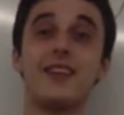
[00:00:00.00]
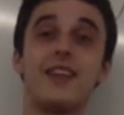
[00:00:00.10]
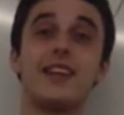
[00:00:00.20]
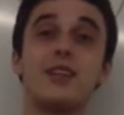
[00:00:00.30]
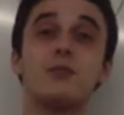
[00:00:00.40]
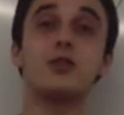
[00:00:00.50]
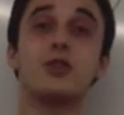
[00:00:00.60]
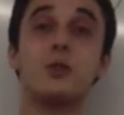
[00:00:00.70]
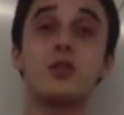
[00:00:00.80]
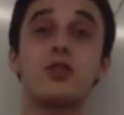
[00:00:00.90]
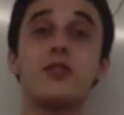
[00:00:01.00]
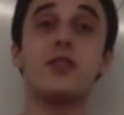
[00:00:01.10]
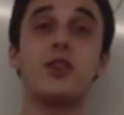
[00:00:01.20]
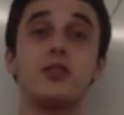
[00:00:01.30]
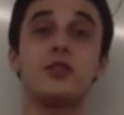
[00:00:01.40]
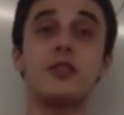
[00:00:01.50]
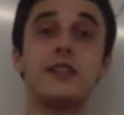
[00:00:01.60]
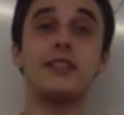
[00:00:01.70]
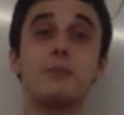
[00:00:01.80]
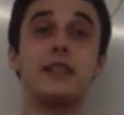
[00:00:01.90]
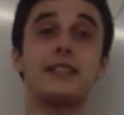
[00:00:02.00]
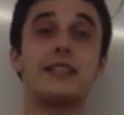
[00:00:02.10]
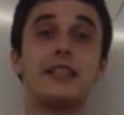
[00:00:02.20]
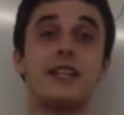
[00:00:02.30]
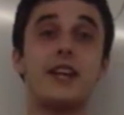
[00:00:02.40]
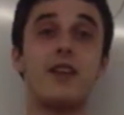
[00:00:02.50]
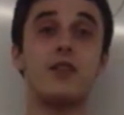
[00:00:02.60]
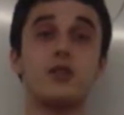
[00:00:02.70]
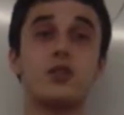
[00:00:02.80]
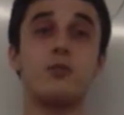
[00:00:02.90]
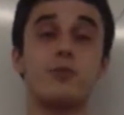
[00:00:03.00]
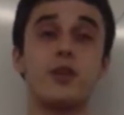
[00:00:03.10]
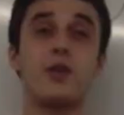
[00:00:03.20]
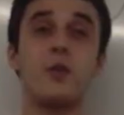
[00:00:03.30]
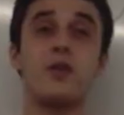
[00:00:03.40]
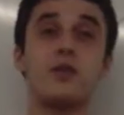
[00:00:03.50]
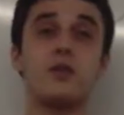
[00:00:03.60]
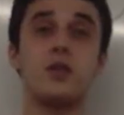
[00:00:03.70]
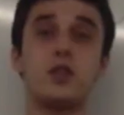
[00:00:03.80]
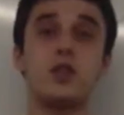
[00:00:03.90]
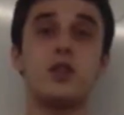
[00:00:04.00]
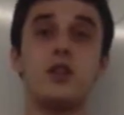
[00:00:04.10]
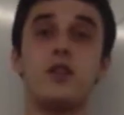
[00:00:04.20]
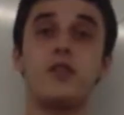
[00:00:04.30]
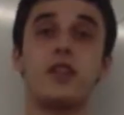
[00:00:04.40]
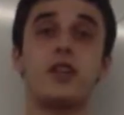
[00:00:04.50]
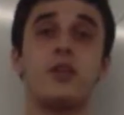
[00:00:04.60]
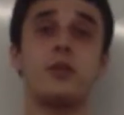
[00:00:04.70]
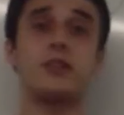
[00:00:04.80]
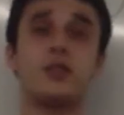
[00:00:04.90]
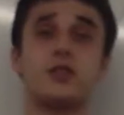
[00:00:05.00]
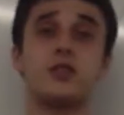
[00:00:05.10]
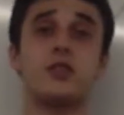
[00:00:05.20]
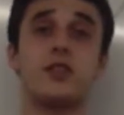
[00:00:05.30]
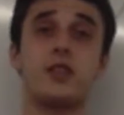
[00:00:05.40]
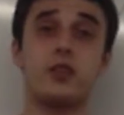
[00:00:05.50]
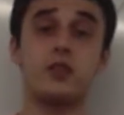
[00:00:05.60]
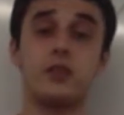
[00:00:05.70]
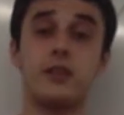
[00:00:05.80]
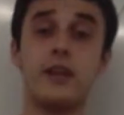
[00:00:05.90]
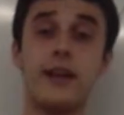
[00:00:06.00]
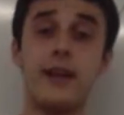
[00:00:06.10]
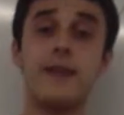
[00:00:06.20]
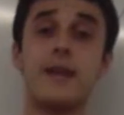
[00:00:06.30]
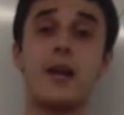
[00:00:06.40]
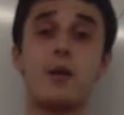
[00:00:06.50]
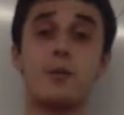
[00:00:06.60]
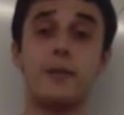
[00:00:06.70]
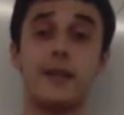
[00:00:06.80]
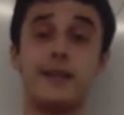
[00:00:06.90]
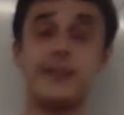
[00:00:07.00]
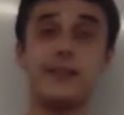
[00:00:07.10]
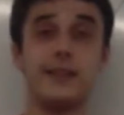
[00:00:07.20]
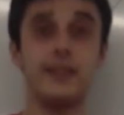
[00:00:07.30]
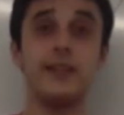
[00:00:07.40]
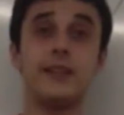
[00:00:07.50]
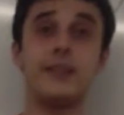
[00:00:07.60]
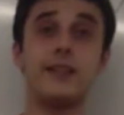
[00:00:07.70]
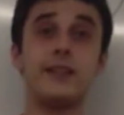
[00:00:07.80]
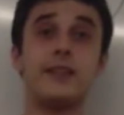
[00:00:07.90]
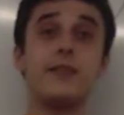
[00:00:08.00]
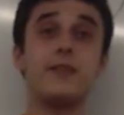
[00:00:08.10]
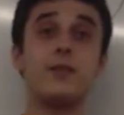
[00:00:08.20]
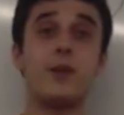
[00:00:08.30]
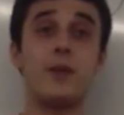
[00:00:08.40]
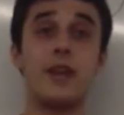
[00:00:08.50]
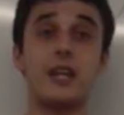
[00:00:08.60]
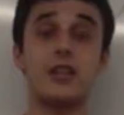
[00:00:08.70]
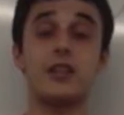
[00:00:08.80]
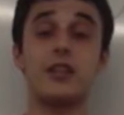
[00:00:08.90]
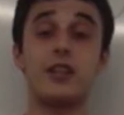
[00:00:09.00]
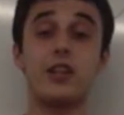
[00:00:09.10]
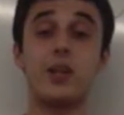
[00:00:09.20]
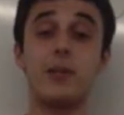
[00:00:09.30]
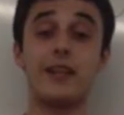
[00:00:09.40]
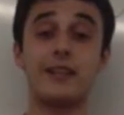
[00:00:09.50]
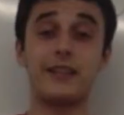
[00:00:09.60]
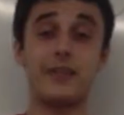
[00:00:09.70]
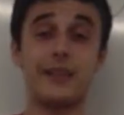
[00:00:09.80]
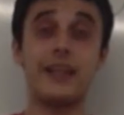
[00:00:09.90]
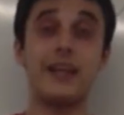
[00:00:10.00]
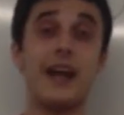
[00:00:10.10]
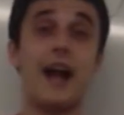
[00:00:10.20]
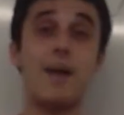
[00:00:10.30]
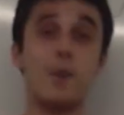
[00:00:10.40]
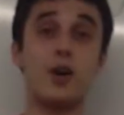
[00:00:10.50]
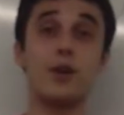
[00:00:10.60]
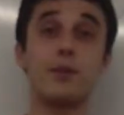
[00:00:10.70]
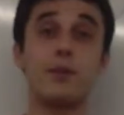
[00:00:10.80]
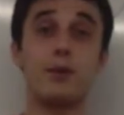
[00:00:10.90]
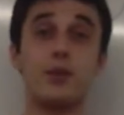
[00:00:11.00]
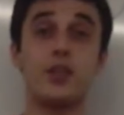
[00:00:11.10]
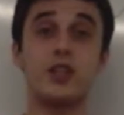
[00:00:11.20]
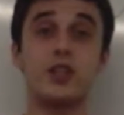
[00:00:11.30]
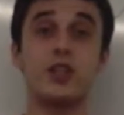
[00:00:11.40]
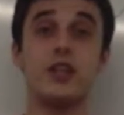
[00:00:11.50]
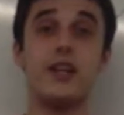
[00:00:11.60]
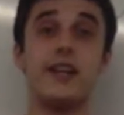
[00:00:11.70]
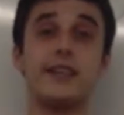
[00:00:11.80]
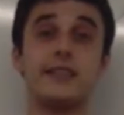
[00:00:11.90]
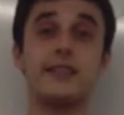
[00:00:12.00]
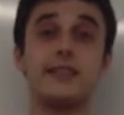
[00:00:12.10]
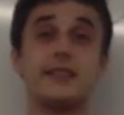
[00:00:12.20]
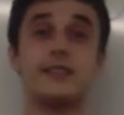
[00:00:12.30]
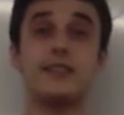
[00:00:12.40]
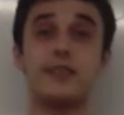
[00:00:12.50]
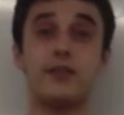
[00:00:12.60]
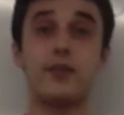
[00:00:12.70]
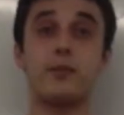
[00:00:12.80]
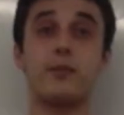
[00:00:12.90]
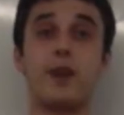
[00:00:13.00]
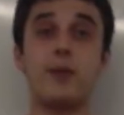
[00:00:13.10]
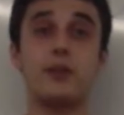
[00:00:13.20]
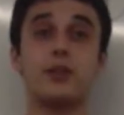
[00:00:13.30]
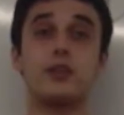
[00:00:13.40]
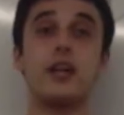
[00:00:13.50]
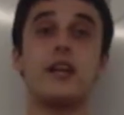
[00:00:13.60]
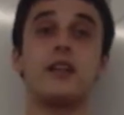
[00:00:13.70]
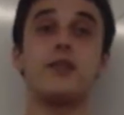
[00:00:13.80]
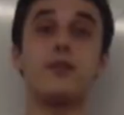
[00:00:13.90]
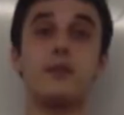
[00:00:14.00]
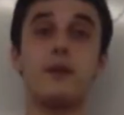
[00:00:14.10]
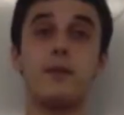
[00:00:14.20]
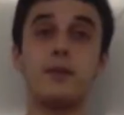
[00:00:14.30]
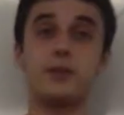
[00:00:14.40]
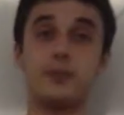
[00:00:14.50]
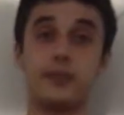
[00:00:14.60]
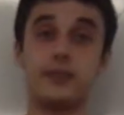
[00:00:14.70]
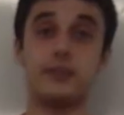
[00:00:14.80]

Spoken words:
The income distribution of a country is basically an average computed with the division of the economic sources of that country that are obtained from the national economic activity among population. It exists different parameters and different perspectives.